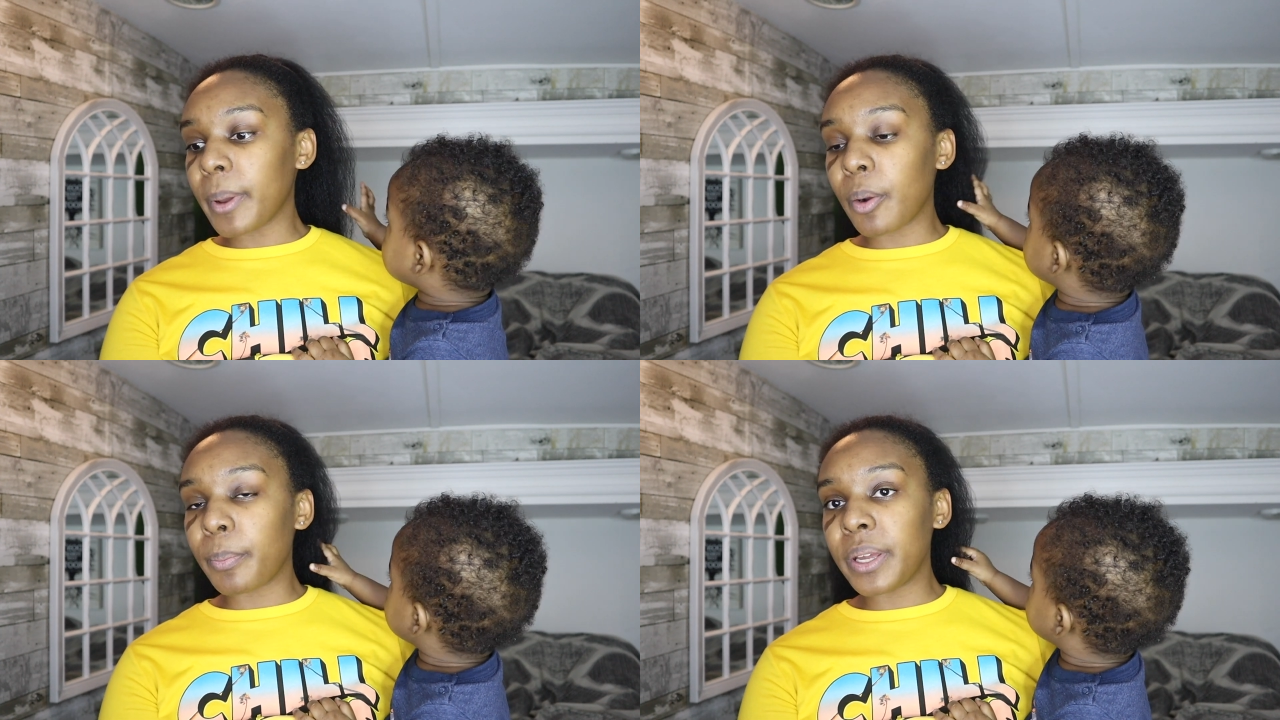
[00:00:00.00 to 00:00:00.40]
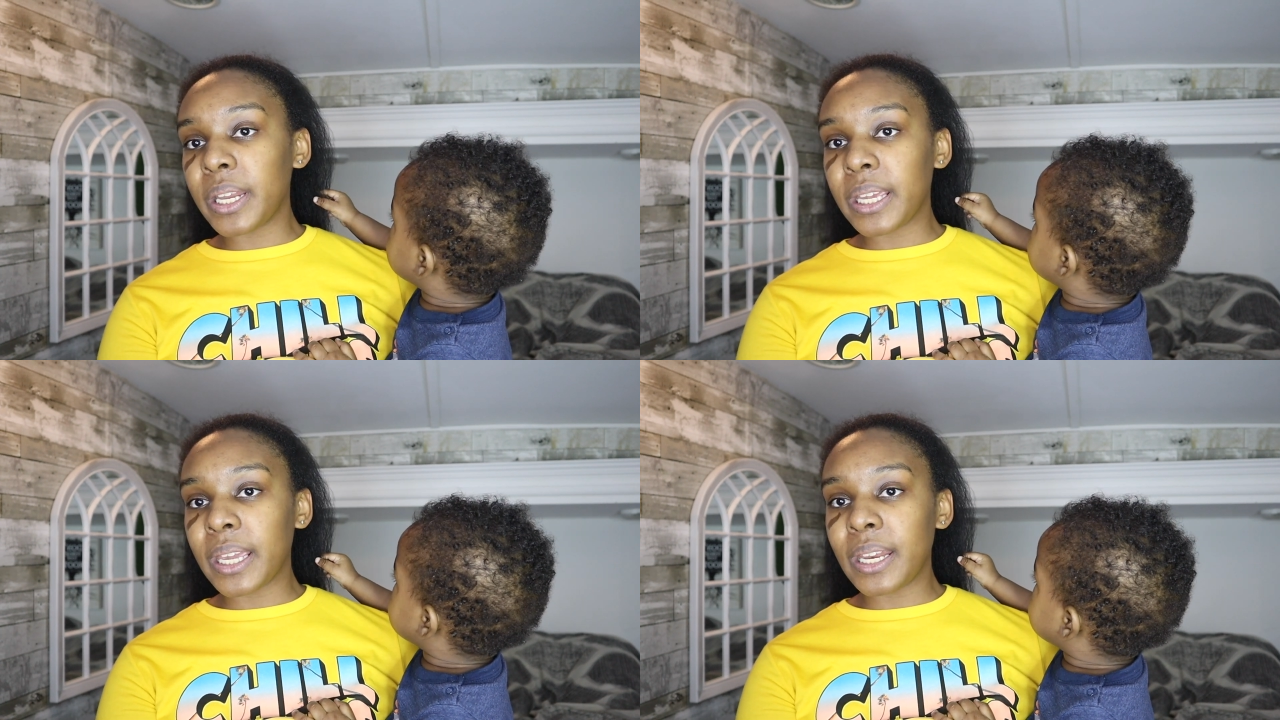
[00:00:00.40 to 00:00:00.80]
about
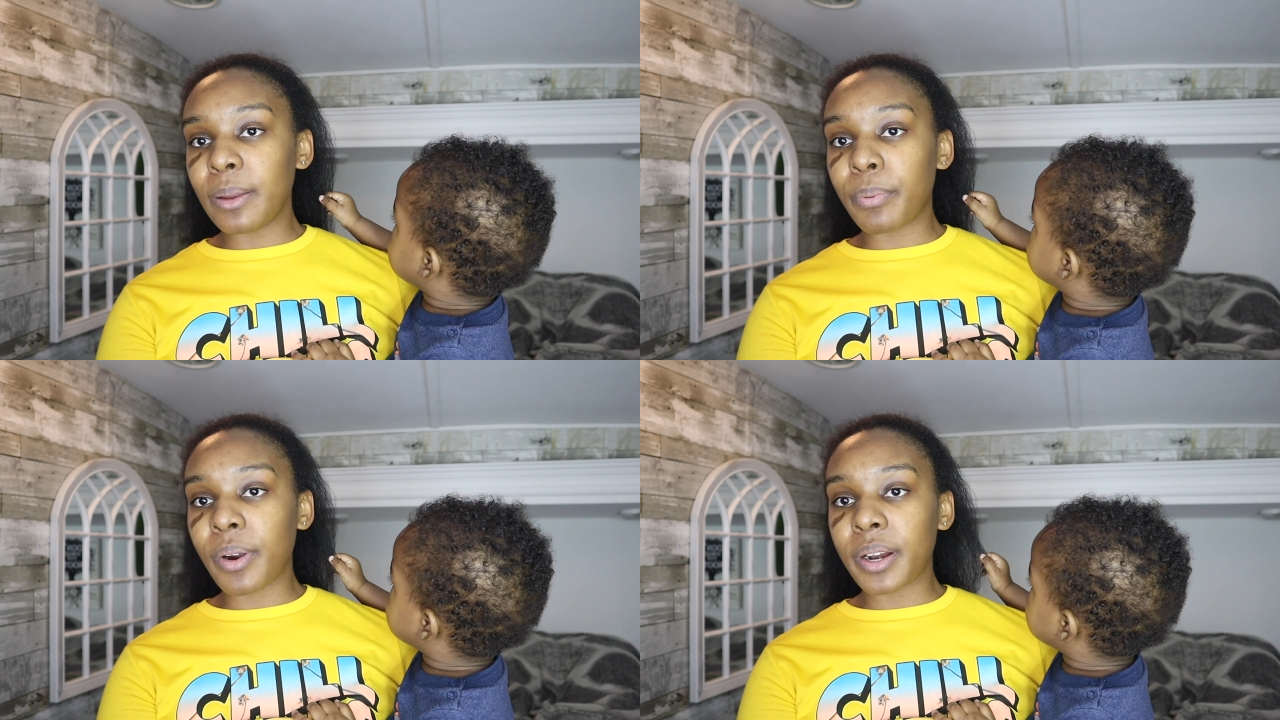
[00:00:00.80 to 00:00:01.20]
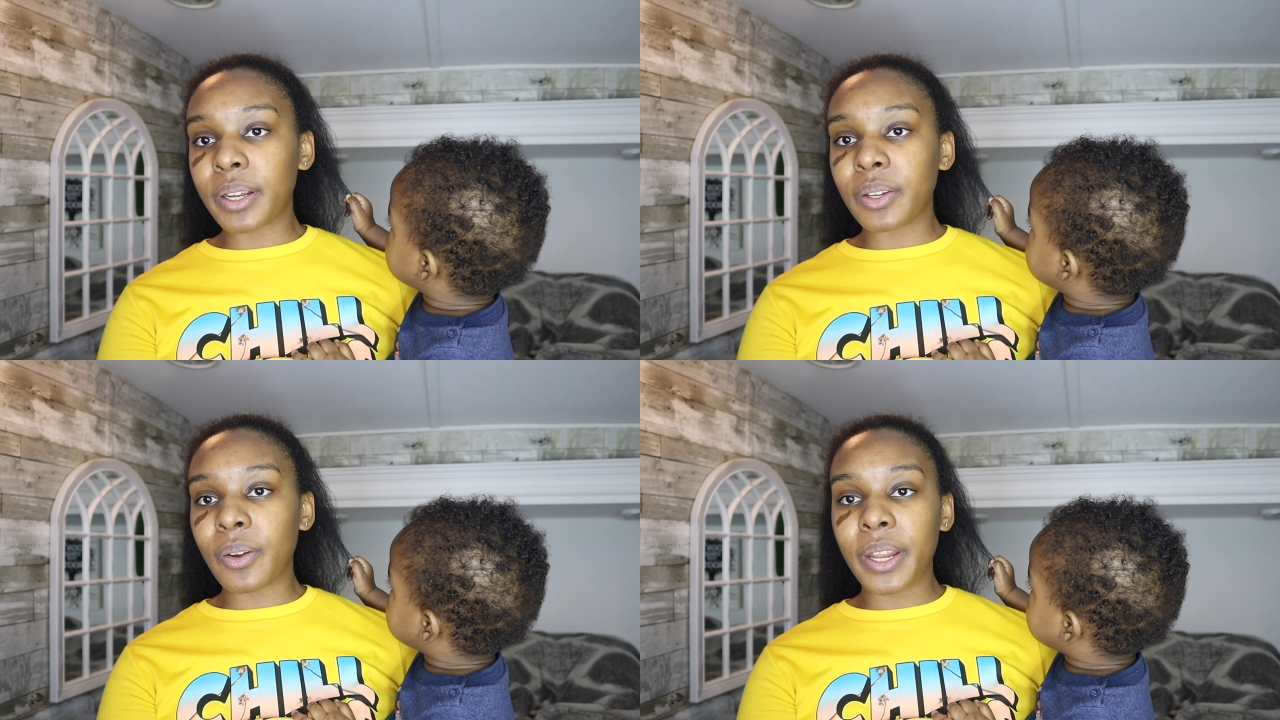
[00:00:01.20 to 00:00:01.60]
putting any
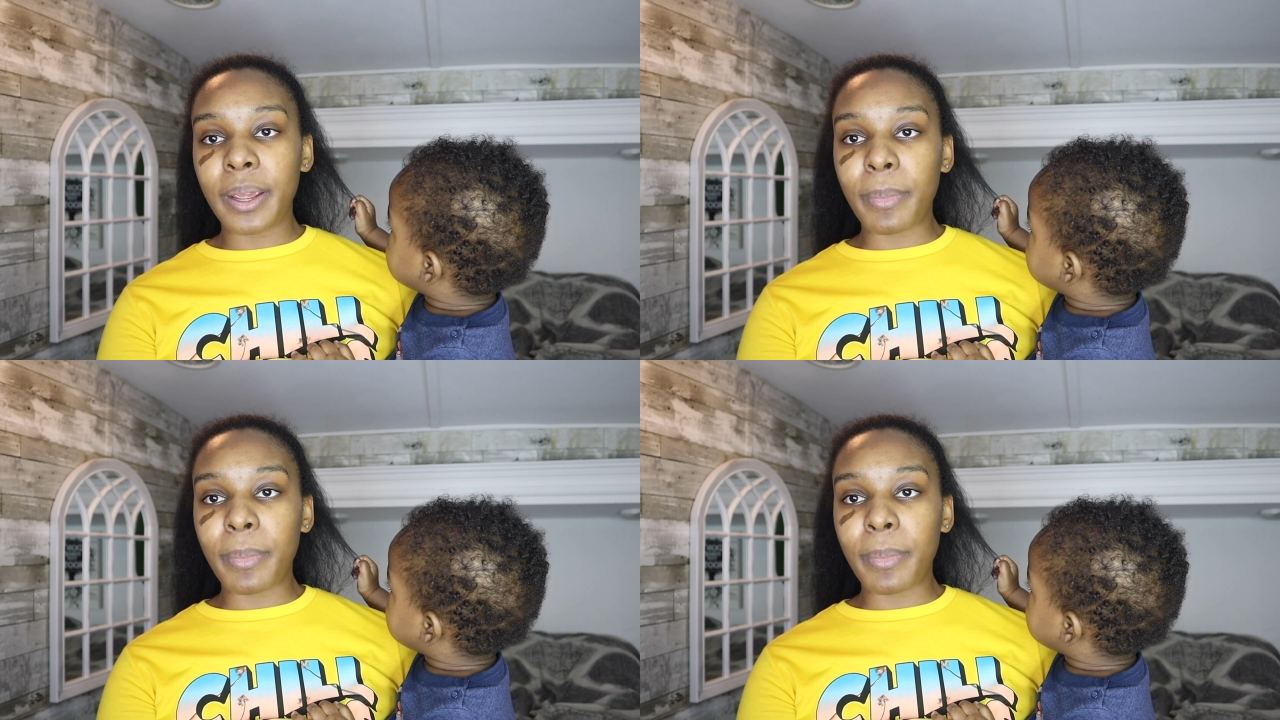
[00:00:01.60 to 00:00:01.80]
product on it.